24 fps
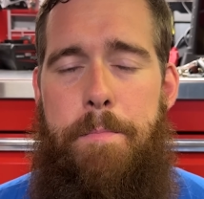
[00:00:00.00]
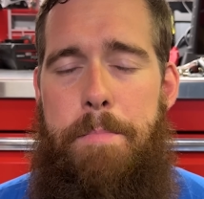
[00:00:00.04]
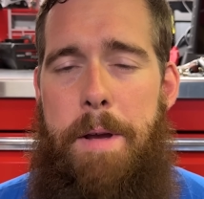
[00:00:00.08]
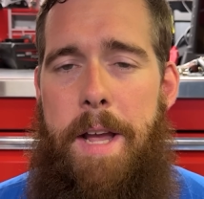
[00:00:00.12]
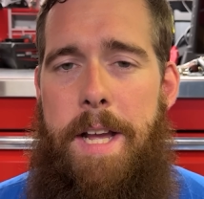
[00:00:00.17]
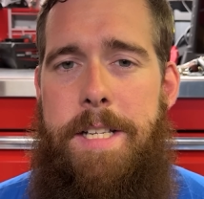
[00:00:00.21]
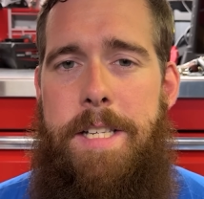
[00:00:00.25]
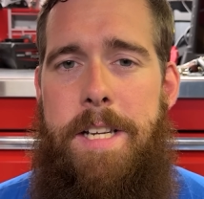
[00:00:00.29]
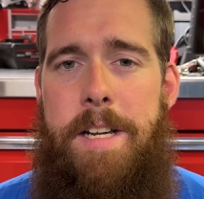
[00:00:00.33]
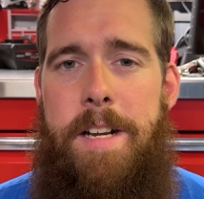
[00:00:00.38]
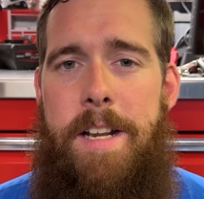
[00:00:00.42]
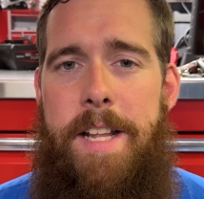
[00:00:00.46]

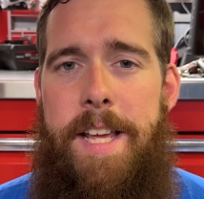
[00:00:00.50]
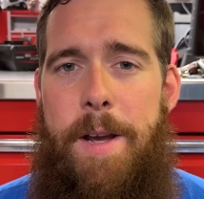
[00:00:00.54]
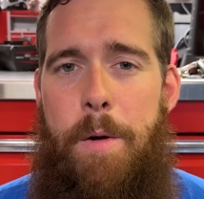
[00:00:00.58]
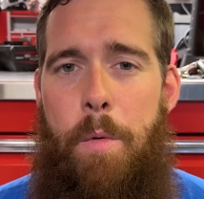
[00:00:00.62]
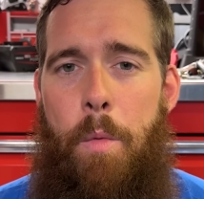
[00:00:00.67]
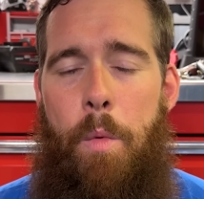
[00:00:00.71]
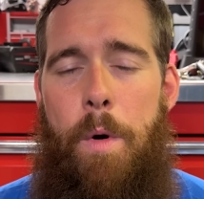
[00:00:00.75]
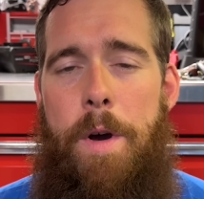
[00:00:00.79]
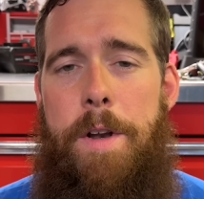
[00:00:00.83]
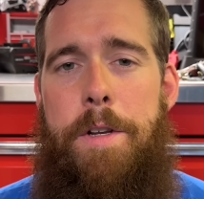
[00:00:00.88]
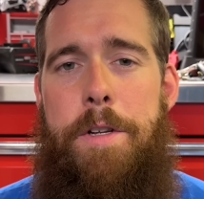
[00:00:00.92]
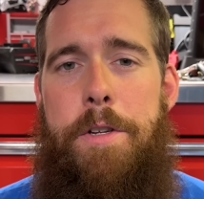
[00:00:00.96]
Basically,
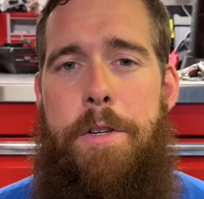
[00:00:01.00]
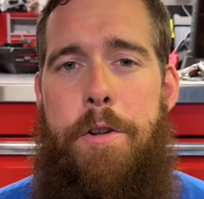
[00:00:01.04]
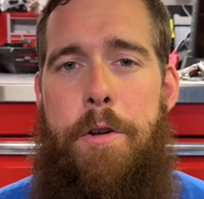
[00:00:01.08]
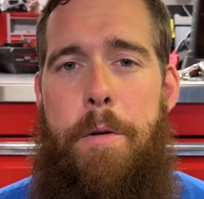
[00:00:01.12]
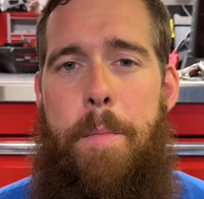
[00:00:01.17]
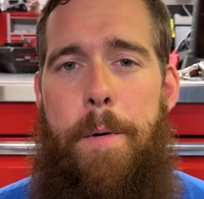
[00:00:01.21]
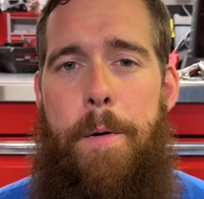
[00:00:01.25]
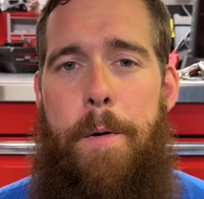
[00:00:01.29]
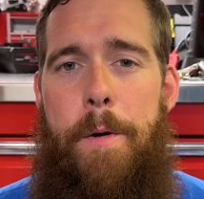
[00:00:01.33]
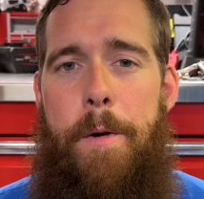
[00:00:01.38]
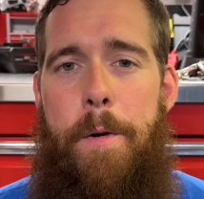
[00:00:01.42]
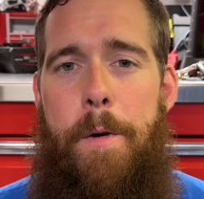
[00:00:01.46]
one
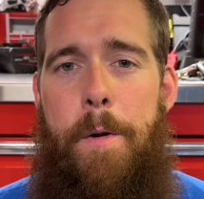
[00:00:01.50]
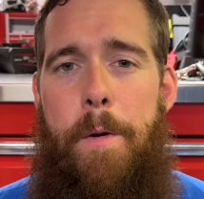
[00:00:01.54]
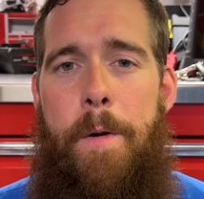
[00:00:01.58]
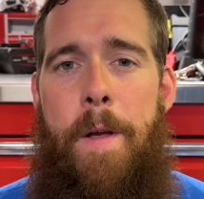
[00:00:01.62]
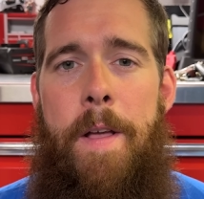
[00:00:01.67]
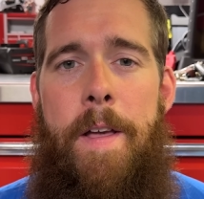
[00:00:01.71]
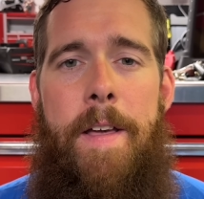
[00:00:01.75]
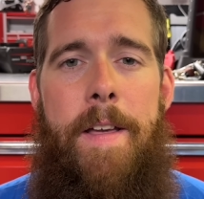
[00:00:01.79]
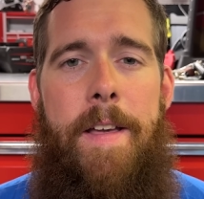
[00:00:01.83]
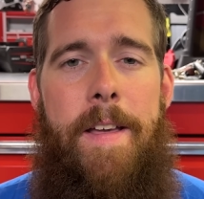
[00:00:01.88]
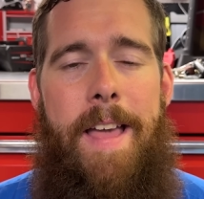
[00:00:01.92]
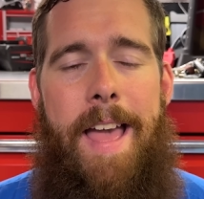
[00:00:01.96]
Subaru
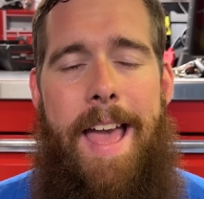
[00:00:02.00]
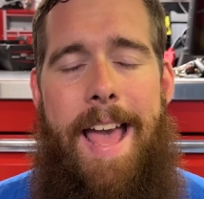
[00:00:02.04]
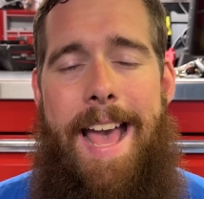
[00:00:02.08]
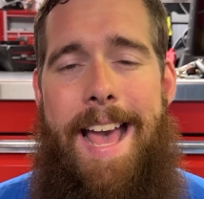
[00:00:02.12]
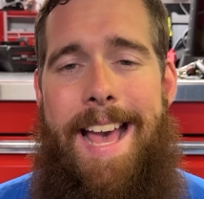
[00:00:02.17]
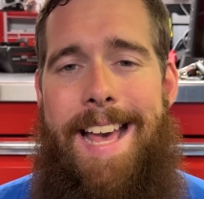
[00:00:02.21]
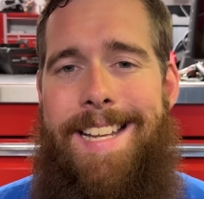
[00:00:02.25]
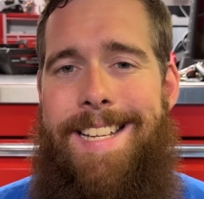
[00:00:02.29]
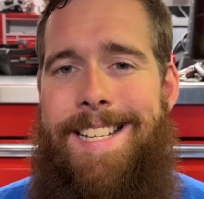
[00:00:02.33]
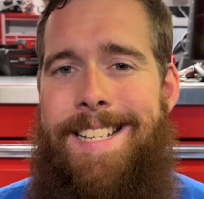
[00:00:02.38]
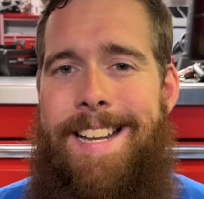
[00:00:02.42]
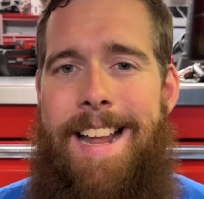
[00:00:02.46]

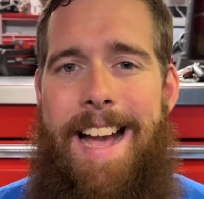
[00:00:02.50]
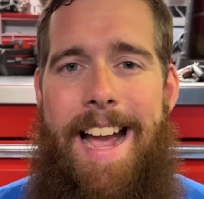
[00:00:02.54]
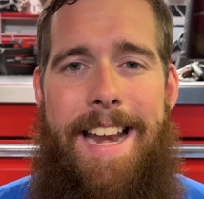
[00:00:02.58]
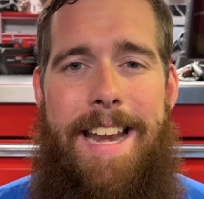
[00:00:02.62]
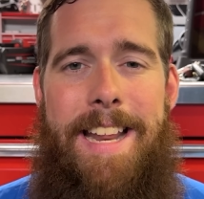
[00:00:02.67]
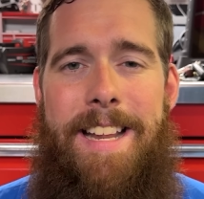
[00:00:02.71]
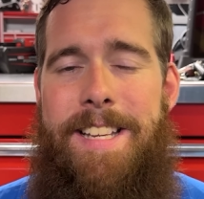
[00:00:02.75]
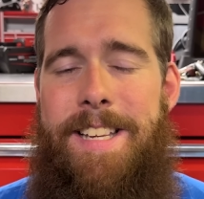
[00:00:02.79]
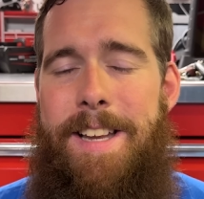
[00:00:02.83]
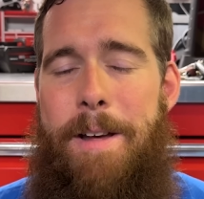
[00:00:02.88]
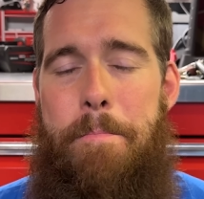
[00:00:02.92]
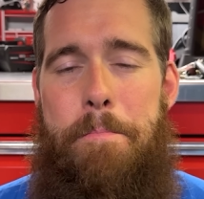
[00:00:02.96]
has
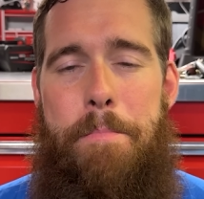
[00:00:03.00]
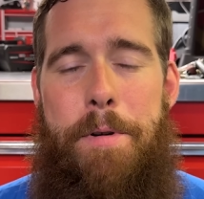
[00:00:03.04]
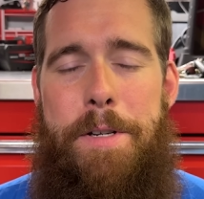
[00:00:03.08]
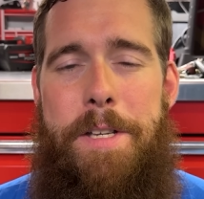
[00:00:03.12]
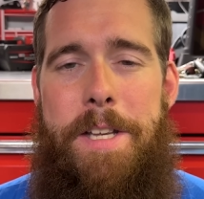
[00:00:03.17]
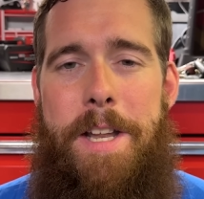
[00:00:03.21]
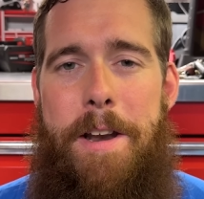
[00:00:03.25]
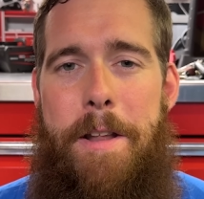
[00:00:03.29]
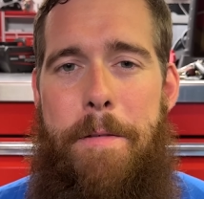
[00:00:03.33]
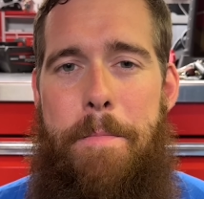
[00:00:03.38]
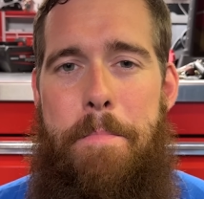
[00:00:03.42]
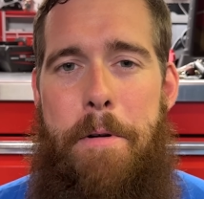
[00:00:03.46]
90-something%
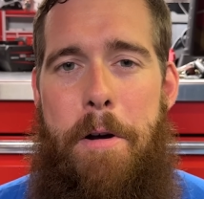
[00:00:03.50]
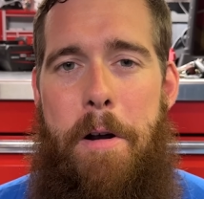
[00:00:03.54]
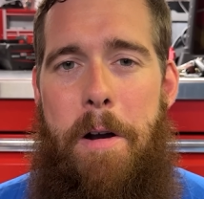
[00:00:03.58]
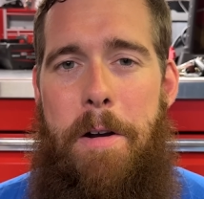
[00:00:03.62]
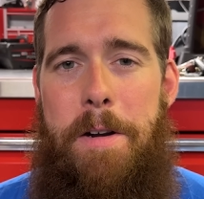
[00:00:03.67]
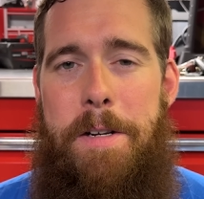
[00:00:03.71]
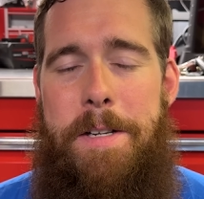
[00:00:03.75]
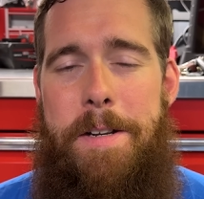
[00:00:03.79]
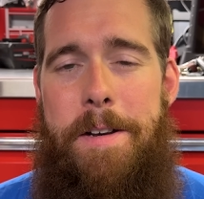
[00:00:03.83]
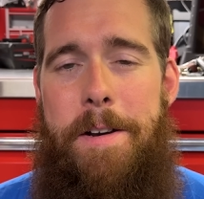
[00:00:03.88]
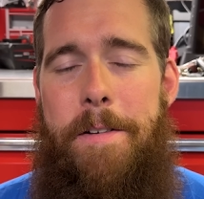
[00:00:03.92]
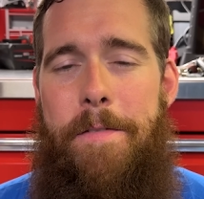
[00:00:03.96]
of the
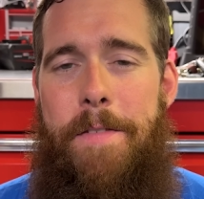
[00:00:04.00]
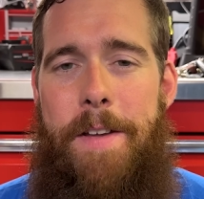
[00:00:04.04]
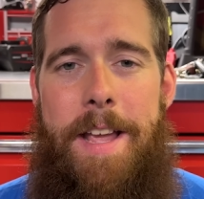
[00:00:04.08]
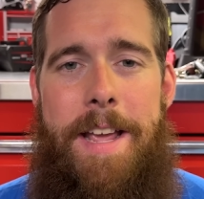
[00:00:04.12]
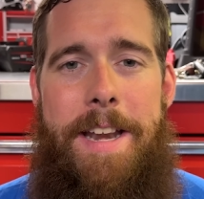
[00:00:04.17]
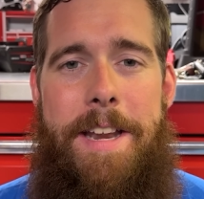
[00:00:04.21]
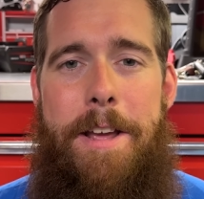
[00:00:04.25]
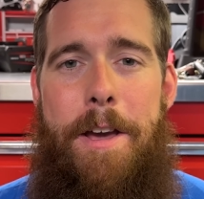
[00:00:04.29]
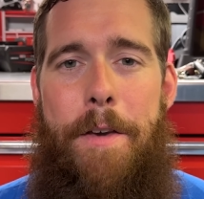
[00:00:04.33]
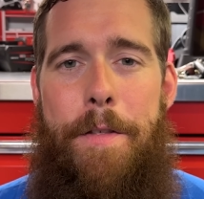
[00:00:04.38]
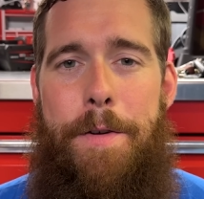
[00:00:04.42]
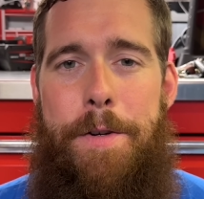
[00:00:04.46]
parts of
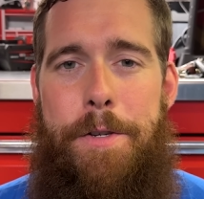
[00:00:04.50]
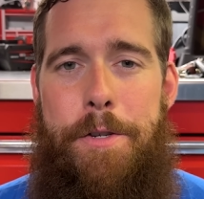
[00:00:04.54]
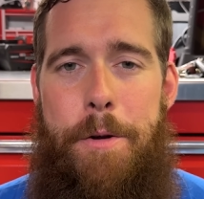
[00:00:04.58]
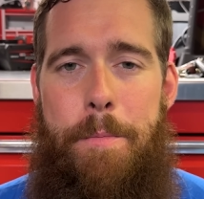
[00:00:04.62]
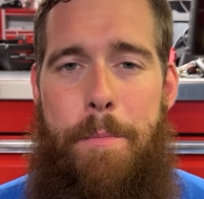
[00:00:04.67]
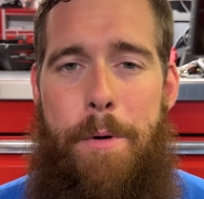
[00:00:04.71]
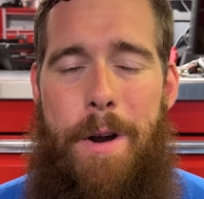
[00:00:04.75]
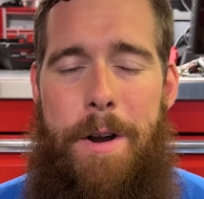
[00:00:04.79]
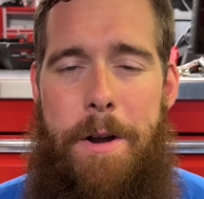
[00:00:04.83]
any other Subaru.